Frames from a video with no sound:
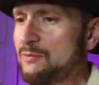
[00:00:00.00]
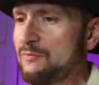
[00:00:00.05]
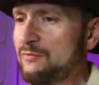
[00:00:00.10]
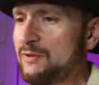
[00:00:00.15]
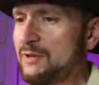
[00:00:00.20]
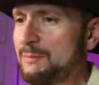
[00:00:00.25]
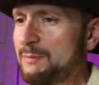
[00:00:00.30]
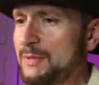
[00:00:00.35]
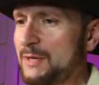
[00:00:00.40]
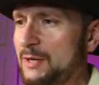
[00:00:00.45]

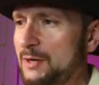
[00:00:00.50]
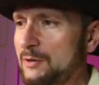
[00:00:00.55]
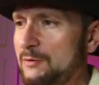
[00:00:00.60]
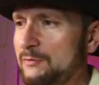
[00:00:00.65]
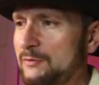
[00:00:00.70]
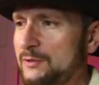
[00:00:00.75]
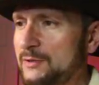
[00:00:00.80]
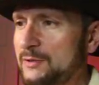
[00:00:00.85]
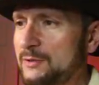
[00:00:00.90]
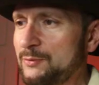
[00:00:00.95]
flip it
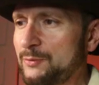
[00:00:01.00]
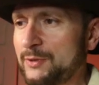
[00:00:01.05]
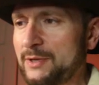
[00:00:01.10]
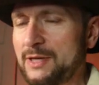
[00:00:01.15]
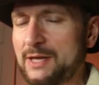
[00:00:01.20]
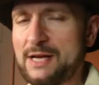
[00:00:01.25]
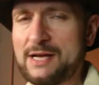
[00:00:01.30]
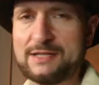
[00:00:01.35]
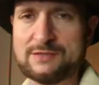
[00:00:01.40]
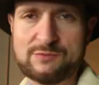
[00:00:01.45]
over and
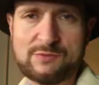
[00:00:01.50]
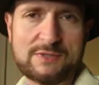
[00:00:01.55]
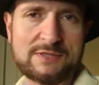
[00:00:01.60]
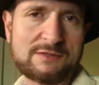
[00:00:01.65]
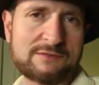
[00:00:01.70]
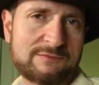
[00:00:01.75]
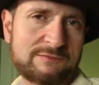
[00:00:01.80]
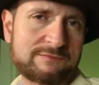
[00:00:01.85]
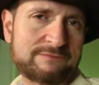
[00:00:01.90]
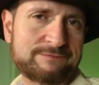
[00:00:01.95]
realize
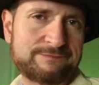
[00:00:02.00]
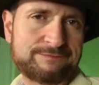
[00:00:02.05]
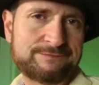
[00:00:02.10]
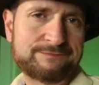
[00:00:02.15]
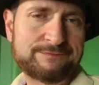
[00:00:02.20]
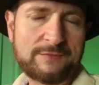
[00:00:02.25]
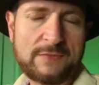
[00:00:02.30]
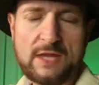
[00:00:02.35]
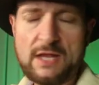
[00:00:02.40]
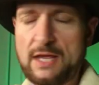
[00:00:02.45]

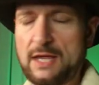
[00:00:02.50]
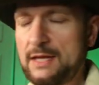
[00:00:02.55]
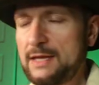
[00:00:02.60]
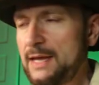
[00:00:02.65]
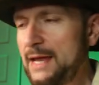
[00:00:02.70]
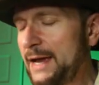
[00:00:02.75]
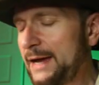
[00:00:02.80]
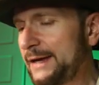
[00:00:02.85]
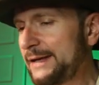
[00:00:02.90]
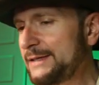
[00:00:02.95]

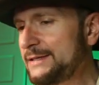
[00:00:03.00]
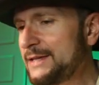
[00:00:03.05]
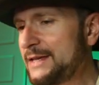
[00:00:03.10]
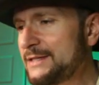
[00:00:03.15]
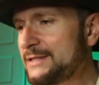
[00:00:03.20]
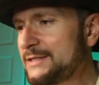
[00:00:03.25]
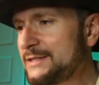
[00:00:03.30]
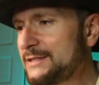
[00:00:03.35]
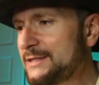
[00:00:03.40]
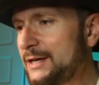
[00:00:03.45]

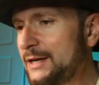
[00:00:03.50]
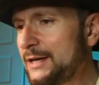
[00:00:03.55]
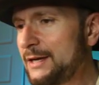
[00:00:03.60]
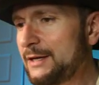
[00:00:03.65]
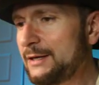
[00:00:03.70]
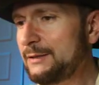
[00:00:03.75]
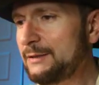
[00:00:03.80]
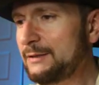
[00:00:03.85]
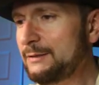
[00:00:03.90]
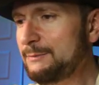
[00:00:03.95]
it's
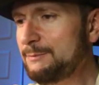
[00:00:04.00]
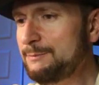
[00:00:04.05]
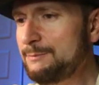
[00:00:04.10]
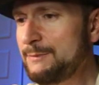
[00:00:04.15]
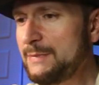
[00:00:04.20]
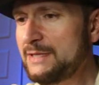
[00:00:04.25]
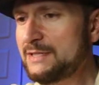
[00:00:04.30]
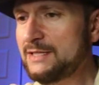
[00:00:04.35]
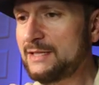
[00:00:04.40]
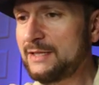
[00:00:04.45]

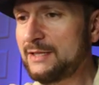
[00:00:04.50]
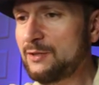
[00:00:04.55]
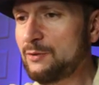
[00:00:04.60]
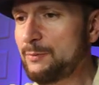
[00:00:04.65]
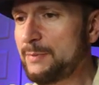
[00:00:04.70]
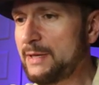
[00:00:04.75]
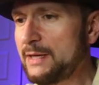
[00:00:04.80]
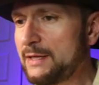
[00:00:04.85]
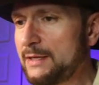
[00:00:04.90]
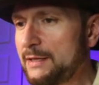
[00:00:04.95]
missing a
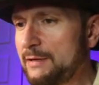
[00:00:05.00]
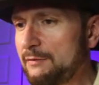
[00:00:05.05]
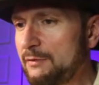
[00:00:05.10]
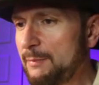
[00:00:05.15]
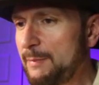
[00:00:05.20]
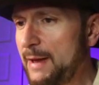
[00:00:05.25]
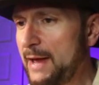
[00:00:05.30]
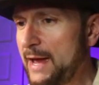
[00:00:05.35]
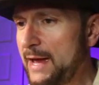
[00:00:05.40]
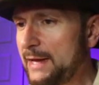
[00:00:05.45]
little bit of
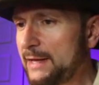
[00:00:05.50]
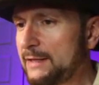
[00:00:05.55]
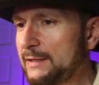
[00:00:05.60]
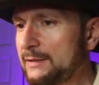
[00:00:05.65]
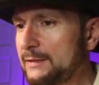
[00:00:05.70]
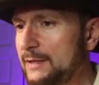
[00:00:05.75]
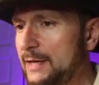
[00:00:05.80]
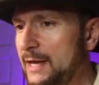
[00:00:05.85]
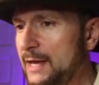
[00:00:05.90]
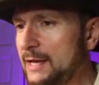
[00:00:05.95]
the back.
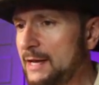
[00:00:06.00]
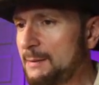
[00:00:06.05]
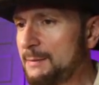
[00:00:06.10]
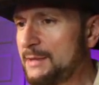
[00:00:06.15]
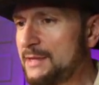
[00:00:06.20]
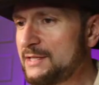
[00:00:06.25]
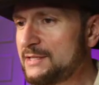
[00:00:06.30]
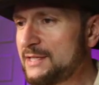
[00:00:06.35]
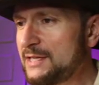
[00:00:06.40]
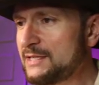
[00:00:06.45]

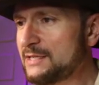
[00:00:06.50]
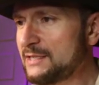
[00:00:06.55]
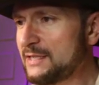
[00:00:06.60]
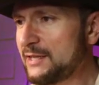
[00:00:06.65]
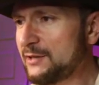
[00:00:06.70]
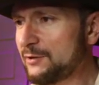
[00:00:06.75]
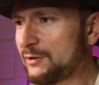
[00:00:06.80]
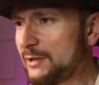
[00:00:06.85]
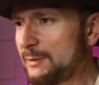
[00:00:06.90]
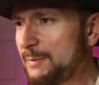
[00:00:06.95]
And this thing's
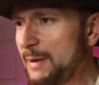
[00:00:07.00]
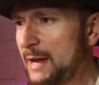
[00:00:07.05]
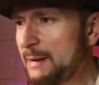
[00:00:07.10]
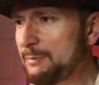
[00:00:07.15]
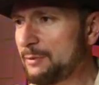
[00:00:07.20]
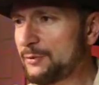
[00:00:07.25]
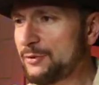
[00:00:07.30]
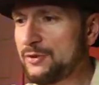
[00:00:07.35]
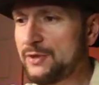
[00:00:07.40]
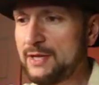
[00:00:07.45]
literally
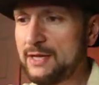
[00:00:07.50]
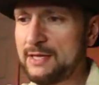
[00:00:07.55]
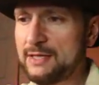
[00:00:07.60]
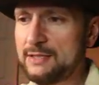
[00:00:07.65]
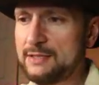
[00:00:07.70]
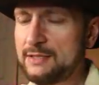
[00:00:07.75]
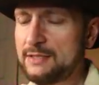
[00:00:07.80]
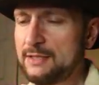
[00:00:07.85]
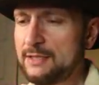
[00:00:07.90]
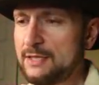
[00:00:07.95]
paper
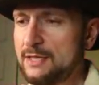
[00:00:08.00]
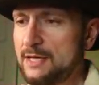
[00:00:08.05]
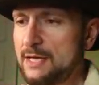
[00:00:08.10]
thin.